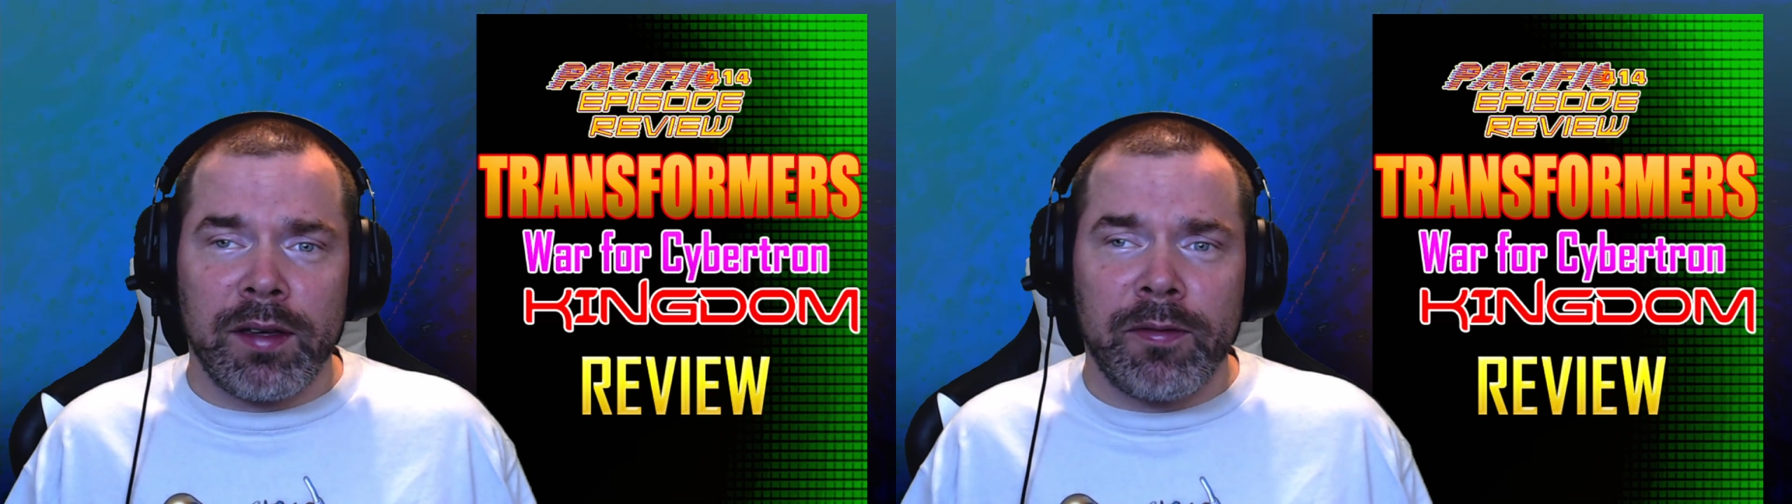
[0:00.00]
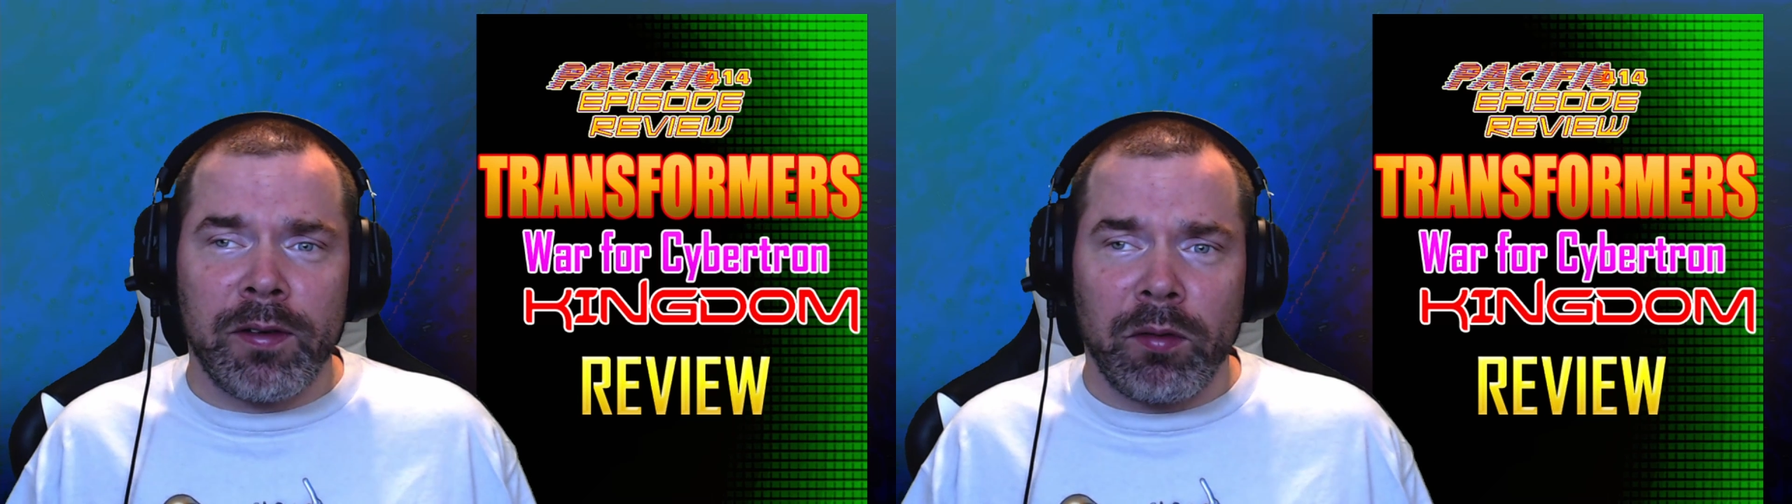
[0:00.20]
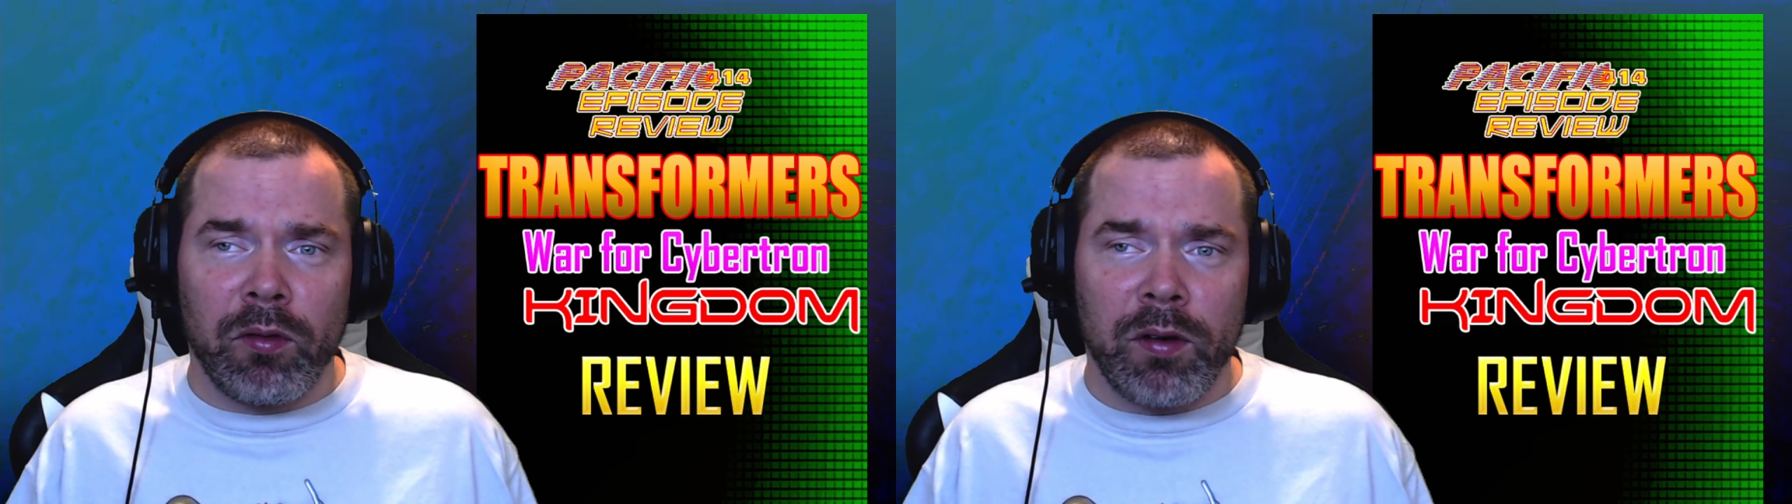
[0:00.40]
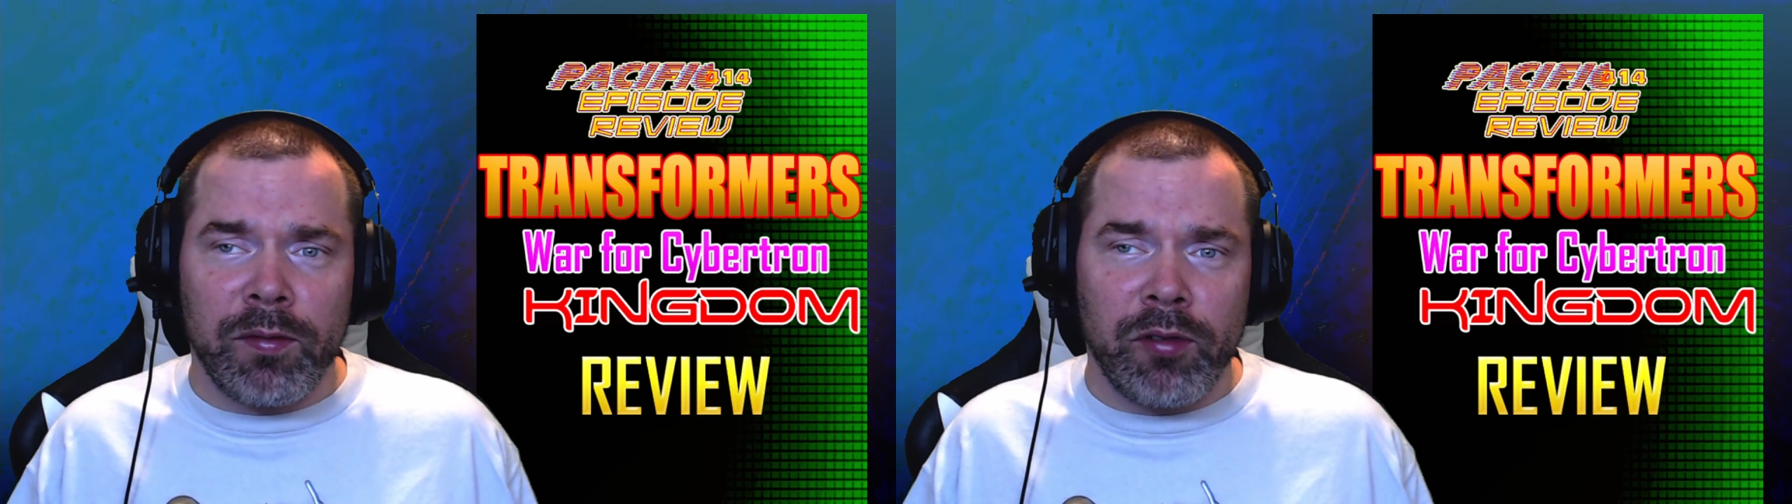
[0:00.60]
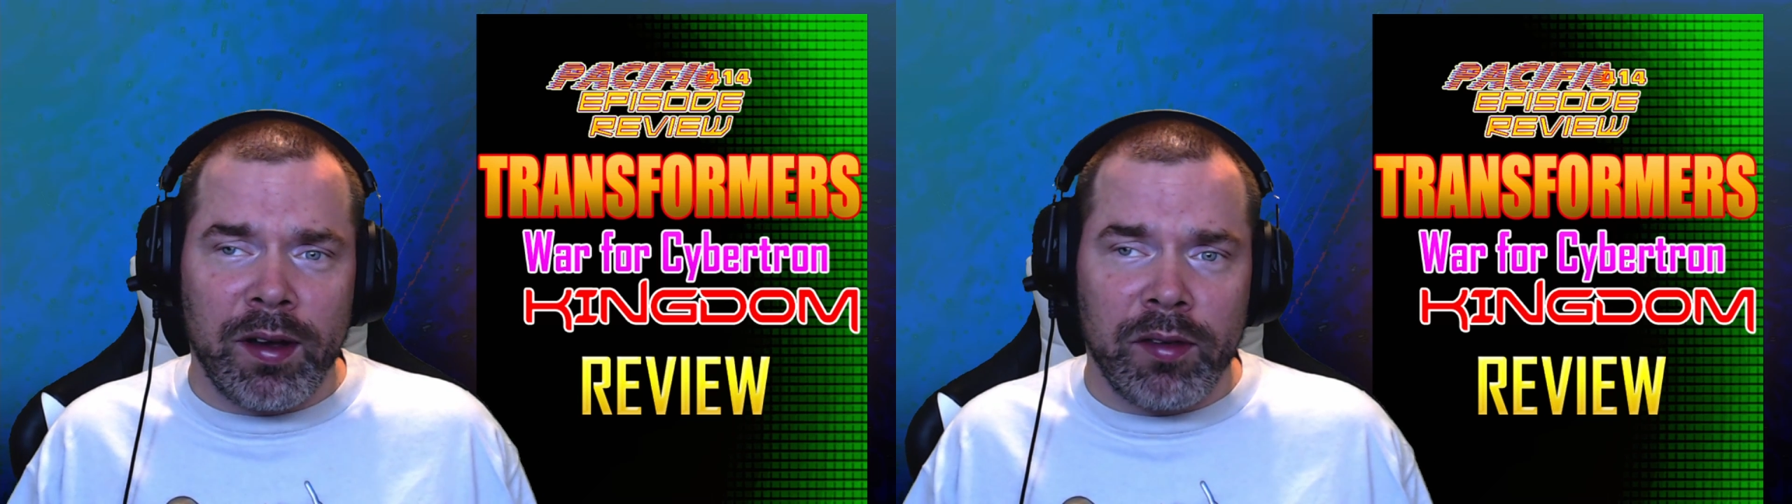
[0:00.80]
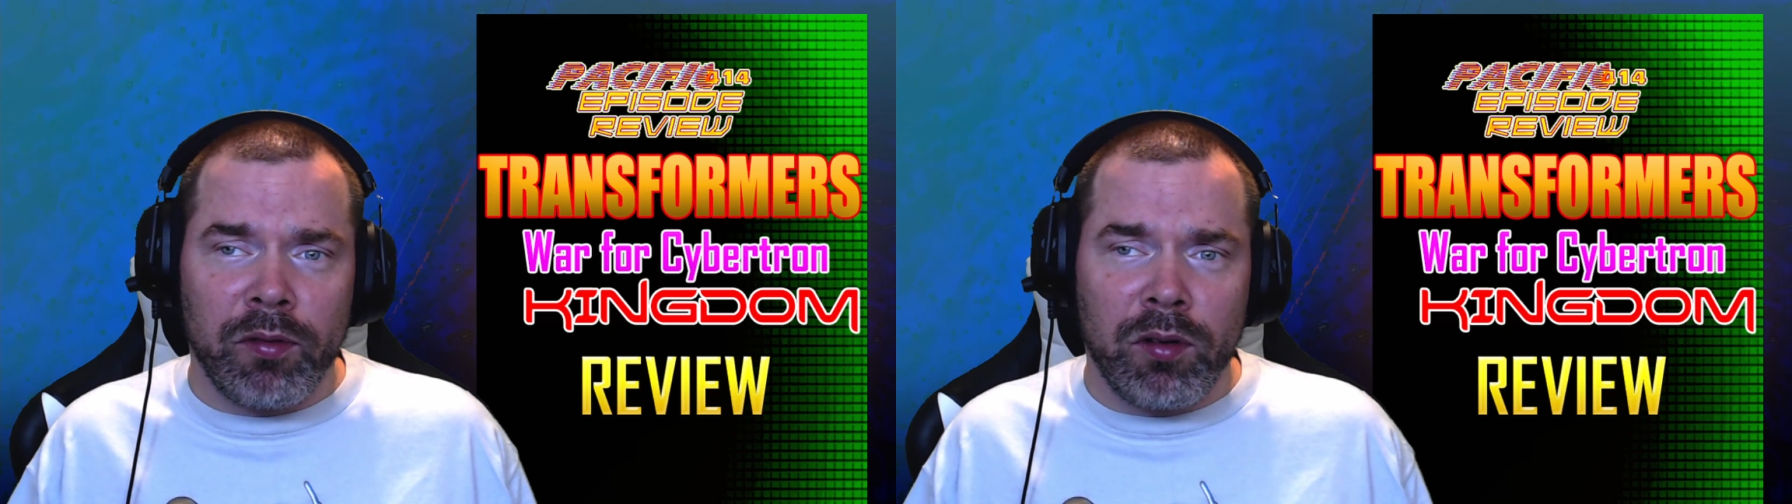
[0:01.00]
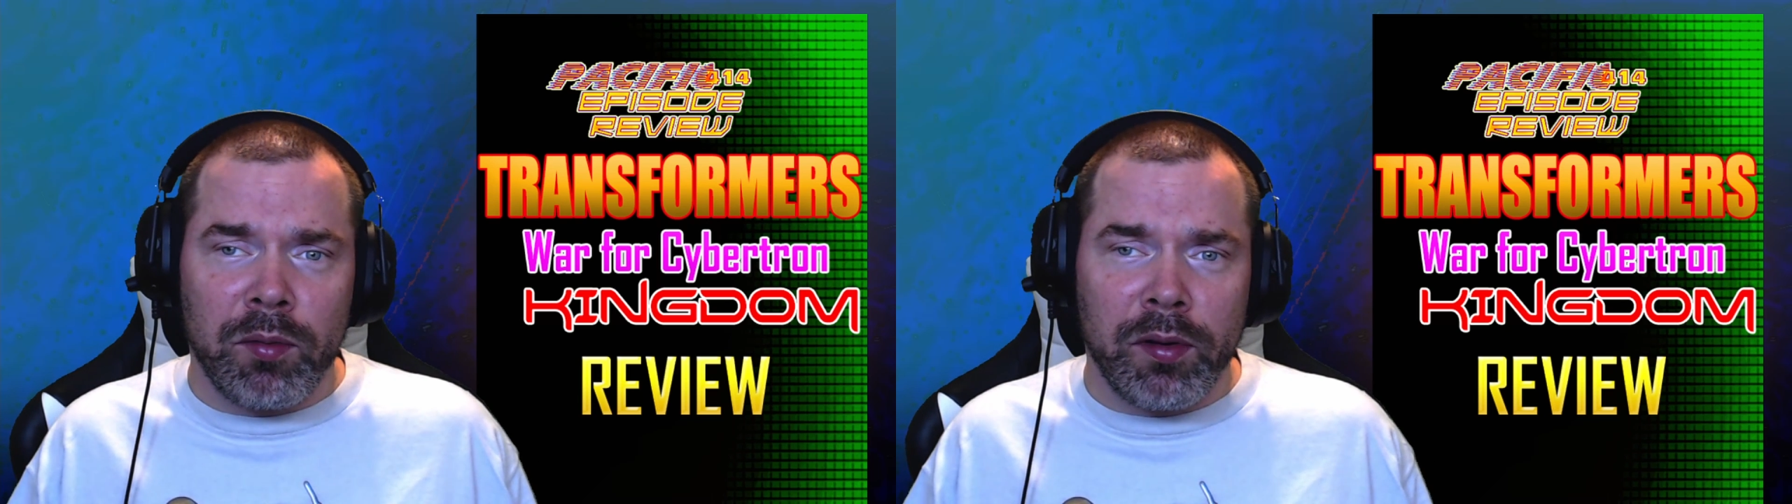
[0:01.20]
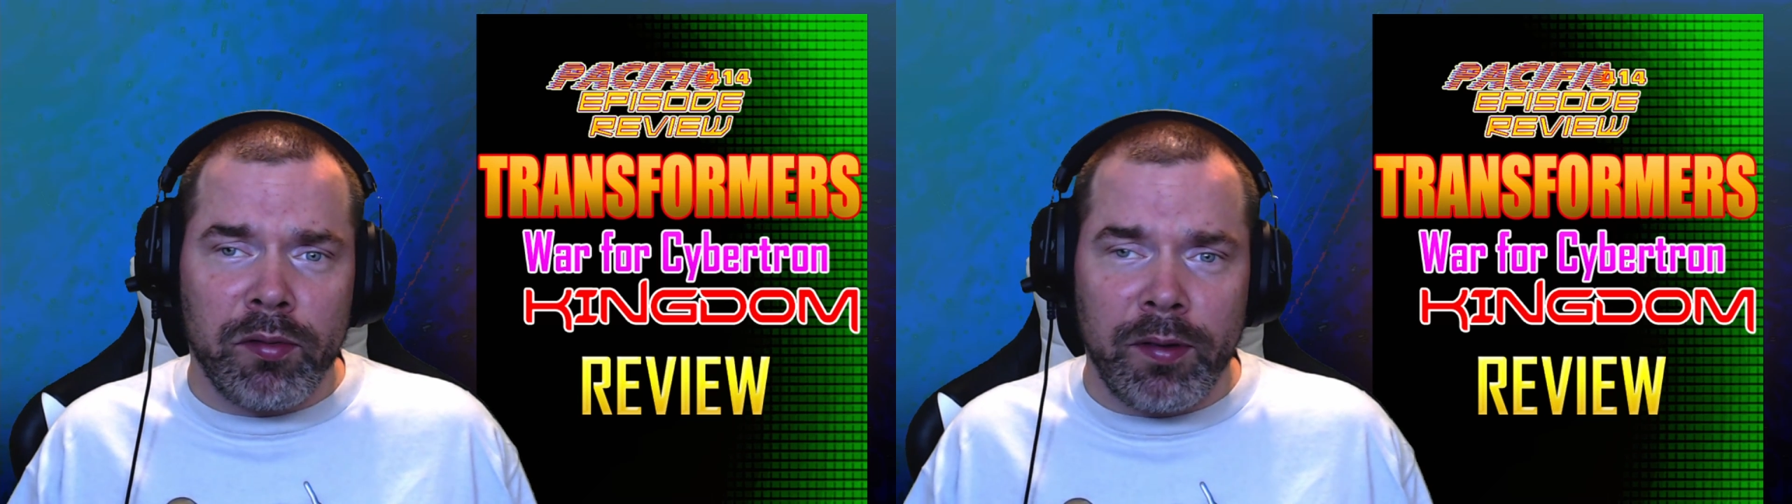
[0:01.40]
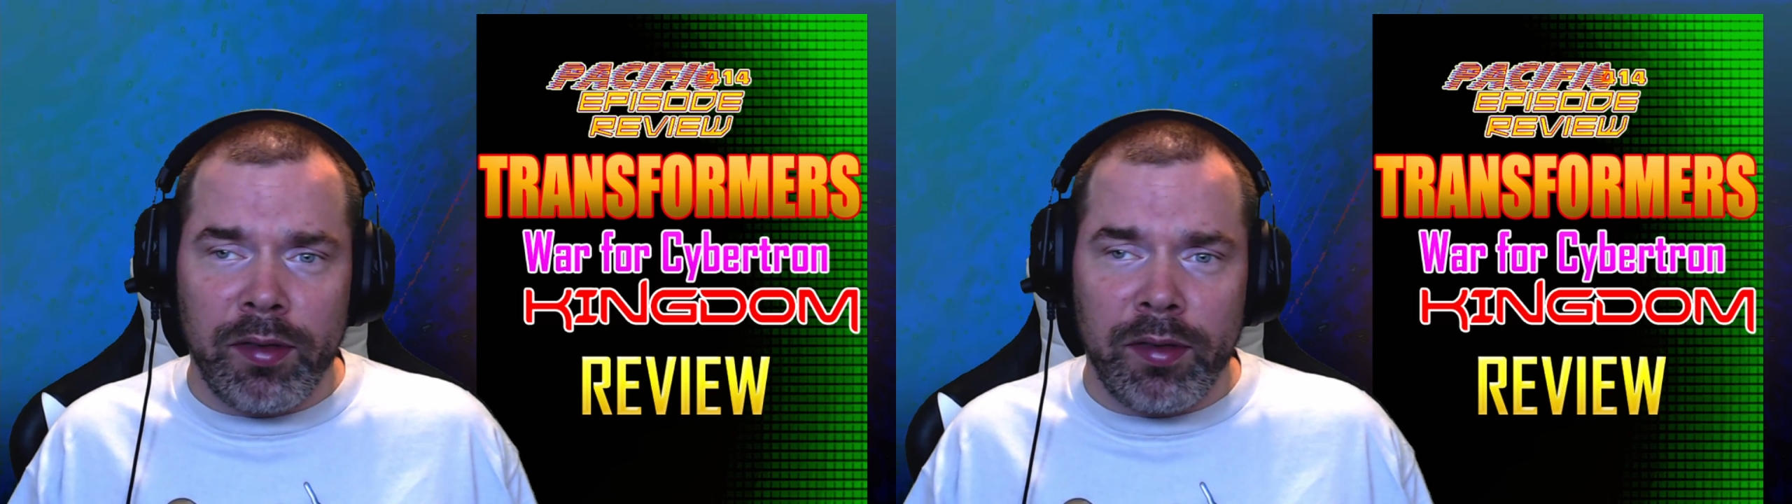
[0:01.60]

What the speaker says: different lore of Transformers,